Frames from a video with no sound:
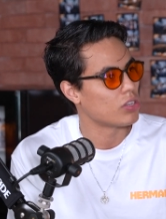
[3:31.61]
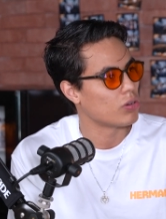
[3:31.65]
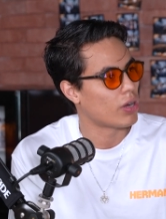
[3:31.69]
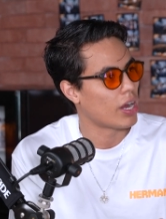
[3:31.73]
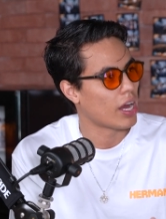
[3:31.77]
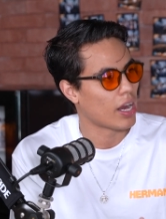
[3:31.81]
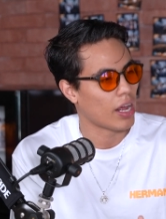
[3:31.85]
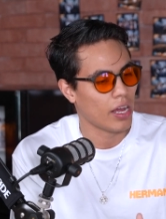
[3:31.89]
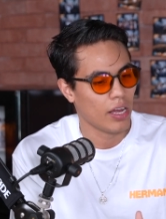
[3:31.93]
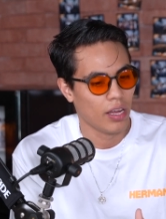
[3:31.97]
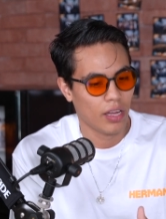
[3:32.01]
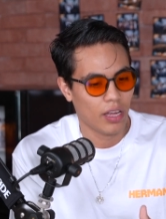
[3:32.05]
You
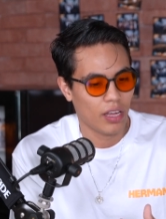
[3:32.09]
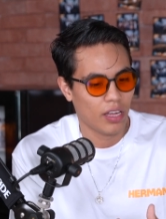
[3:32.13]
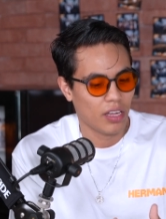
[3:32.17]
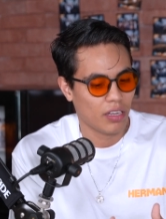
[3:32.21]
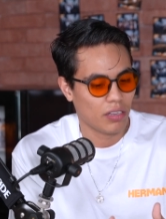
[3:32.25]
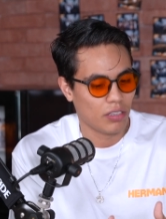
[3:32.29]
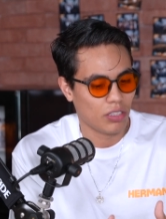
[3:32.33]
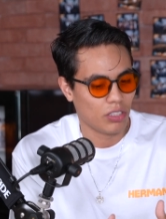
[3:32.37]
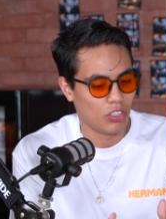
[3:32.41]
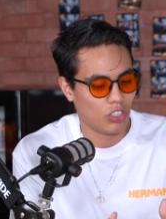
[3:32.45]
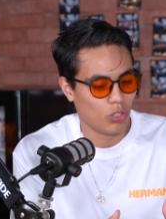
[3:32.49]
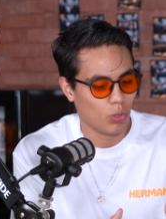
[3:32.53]
got to
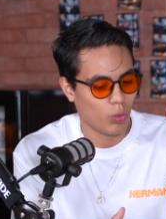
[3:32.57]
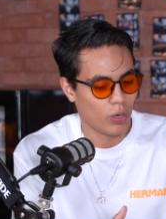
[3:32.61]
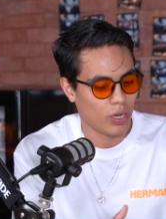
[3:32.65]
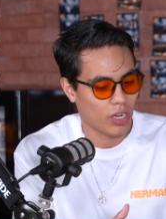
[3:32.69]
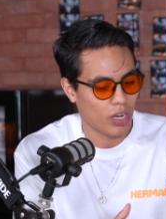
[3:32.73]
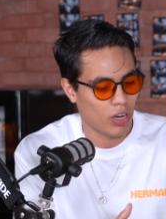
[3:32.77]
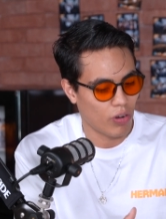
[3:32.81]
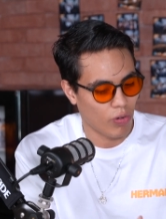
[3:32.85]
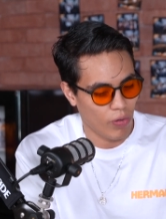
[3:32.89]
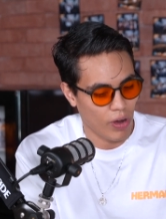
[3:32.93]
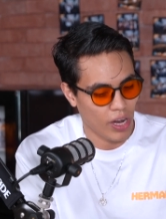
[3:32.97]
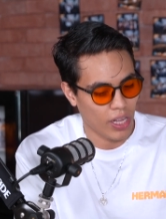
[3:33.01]
do
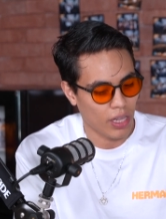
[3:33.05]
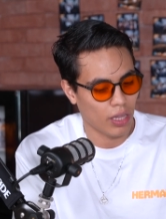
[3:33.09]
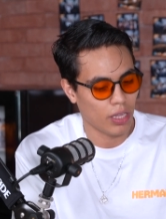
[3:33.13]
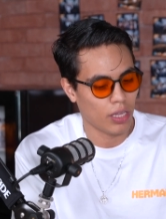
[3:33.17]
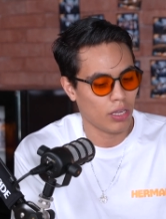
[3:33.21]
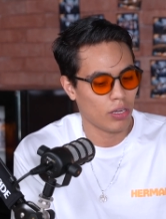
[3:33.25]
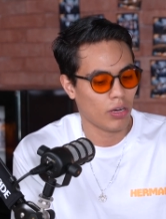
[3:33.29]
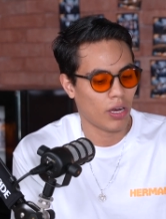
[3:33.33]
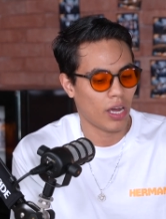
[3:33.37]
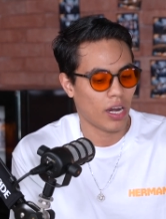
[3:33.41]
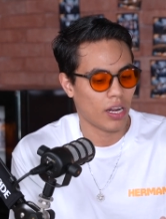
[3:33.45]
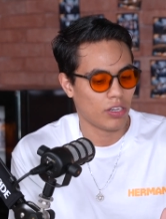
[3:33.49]
it correctly.
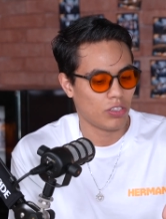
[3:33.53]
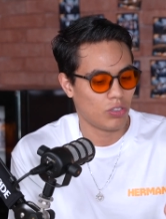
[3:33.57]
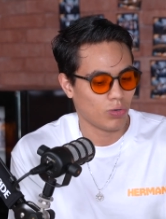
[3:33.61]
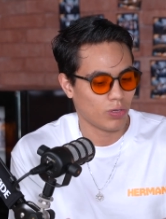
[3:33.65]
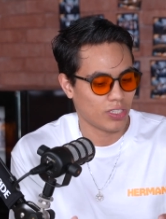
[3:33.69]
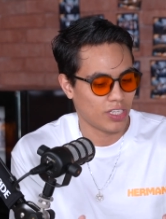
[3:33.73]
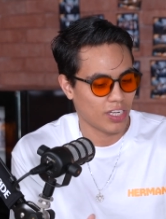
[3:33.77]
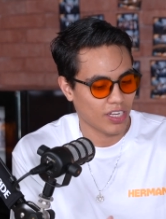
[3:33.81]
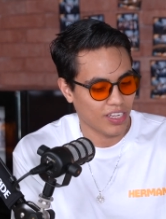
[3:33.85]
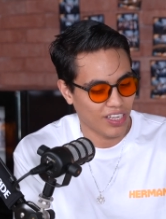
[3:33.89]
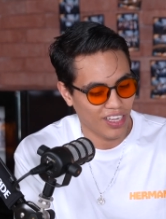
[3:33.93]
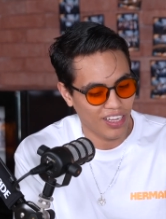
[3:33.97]
You got to do
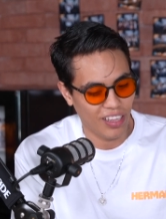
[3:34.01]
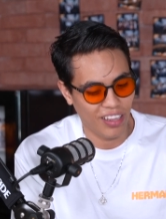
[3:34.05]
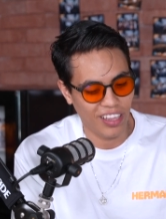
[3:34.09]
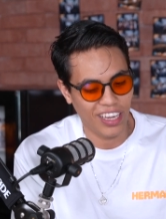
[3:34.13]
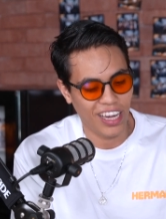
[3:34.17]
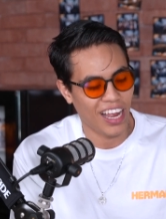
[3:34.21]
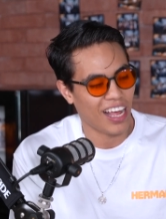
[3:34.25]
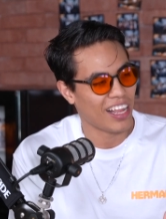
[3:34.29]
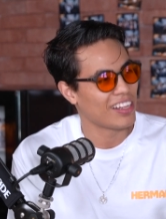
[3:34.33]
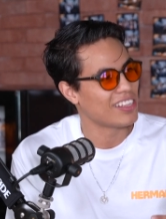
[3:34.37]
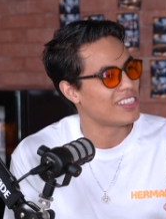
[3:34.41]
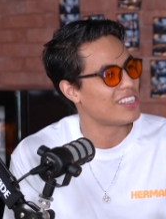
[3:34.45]
a technical
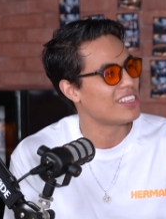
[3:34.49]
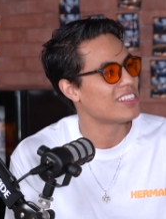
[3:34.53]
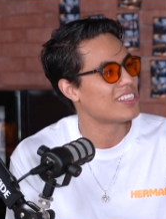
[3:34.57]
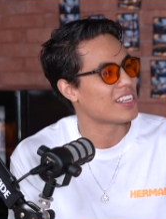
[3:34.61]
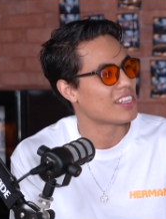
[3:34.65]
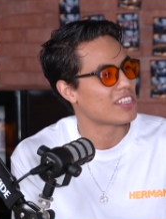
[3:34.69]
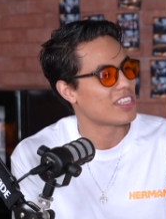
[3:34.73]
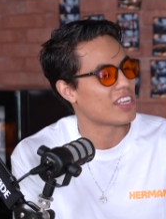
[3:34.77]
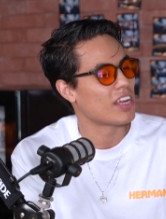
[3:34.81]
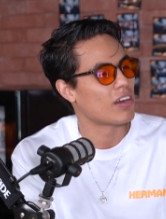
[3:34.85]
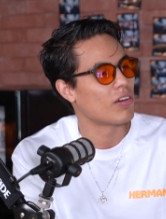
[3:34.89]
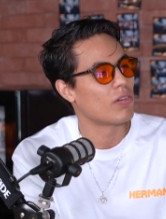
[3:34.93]
analysis,
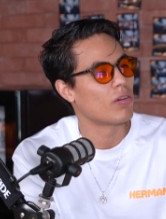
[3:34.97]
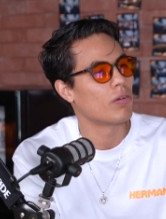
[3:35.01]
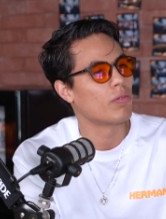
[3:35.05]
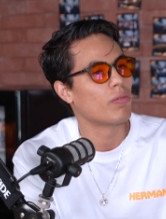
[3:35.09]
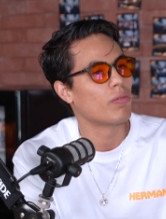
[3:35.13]
etc.,